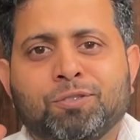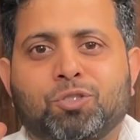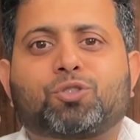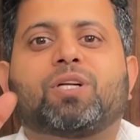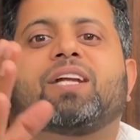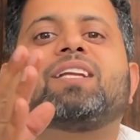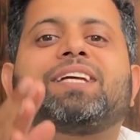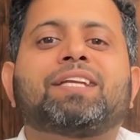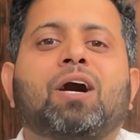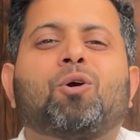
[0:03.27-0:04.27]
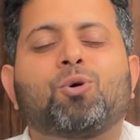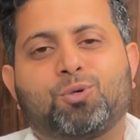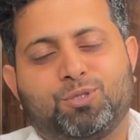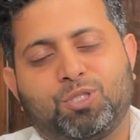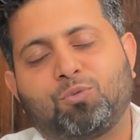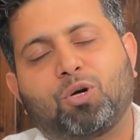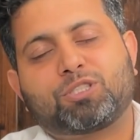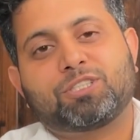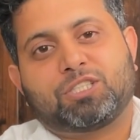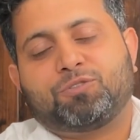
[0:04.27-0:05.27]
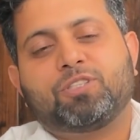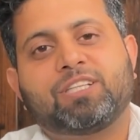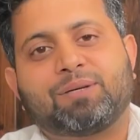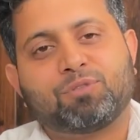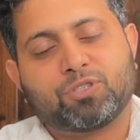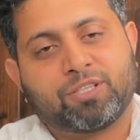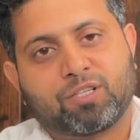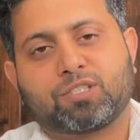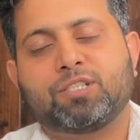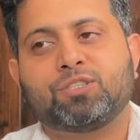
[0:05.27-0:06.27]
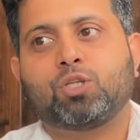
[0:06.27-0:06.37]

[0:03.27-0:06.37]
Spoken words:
So suddenly now you're watching this video, that means you're interested in